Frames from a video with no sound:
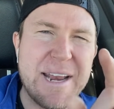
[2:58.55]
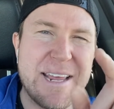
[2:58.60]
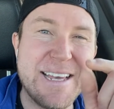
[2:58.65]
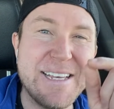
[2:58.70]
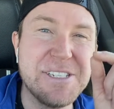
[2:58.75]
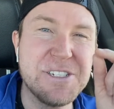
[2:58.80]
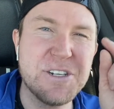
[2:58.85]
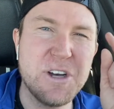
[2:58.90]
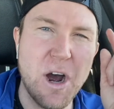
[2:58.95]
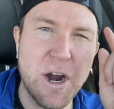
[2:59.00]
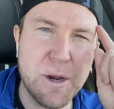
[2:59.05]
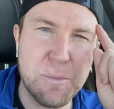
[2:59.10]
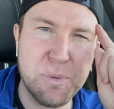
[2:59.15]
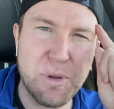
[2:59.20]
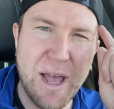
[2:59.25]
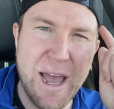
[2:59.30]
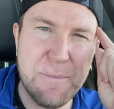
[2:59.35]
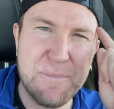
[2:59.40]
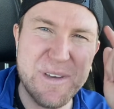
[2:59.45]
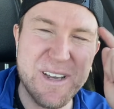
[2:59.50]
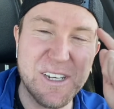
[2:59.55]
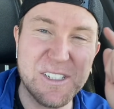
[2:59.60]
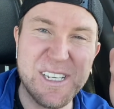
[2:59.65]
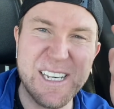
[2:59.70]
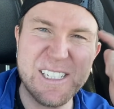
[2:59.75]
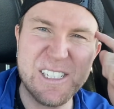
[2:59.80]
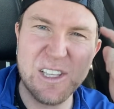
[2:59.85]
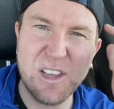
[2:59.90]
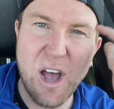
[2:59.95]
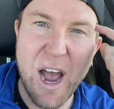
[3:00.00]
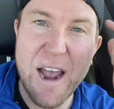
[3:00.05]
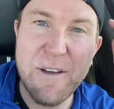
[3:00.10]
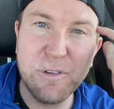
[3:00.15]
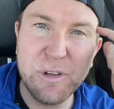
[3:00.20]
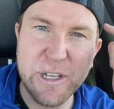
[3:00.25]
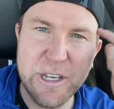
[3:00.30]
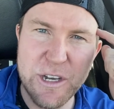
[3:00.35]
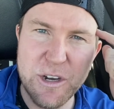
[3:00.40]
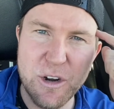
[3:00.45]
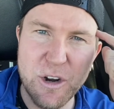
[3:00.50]
He's got a plan because his
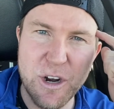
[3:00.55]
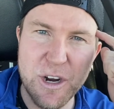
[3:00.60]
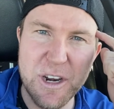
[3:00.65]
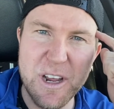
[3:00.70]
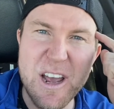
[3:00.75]
livelihood